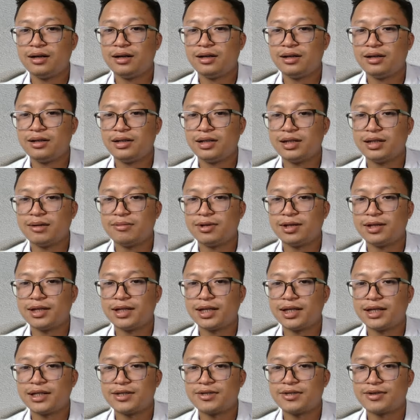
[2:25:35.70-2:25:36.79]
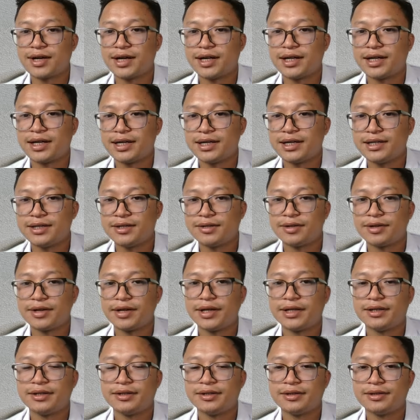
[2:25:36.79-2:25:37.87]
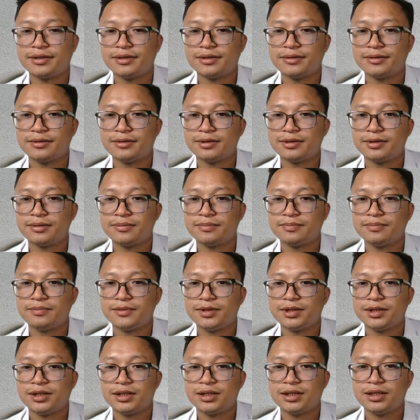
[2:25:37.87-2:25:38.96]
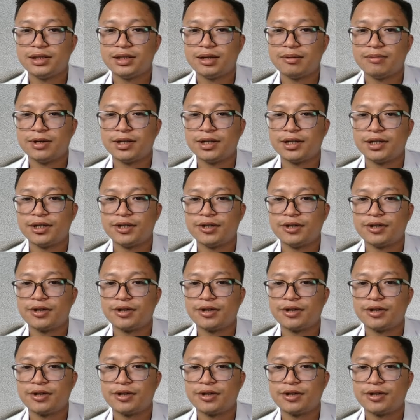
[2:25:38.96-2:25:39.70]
double things, right guys? All right, doubling your